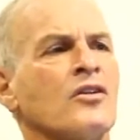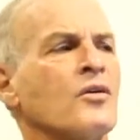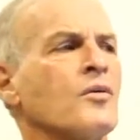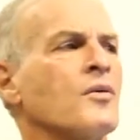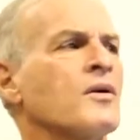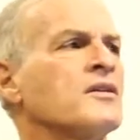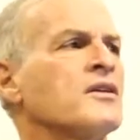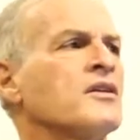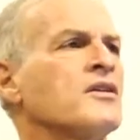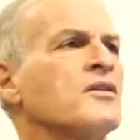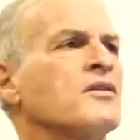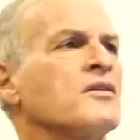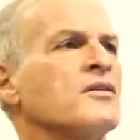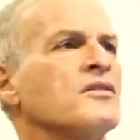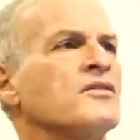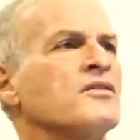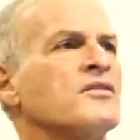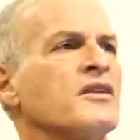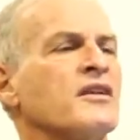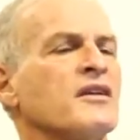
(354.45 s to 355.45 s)
want to
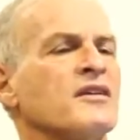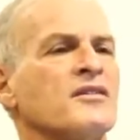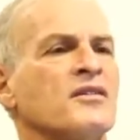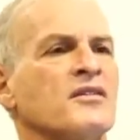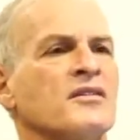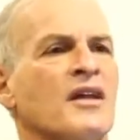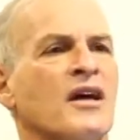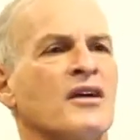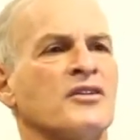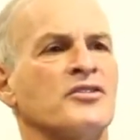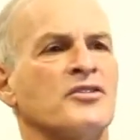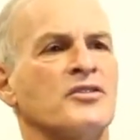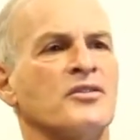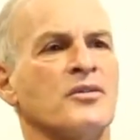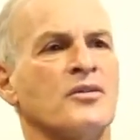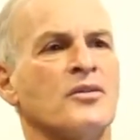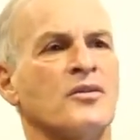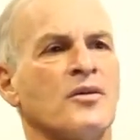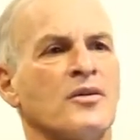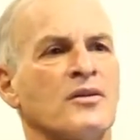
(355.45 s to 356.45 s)
use the International
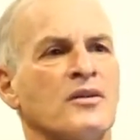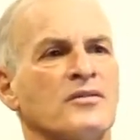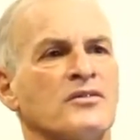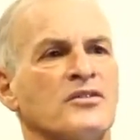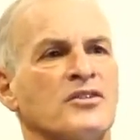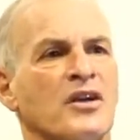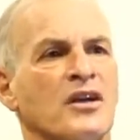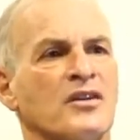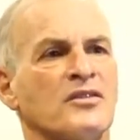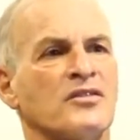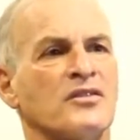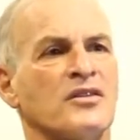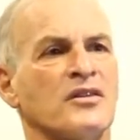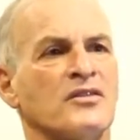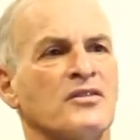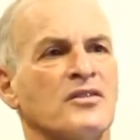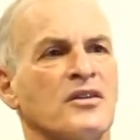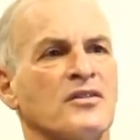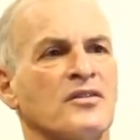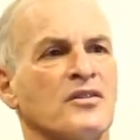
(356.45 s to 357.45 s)
Court of Justice
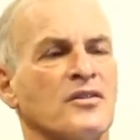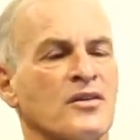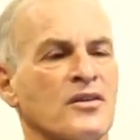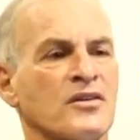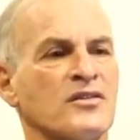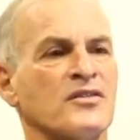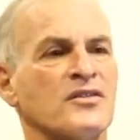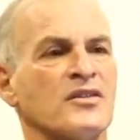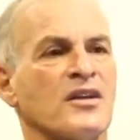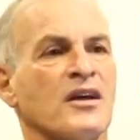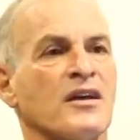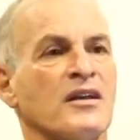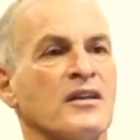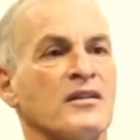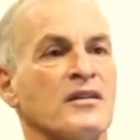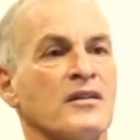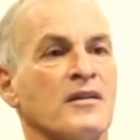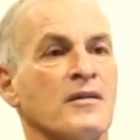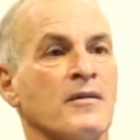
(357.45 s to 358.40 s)
on your side?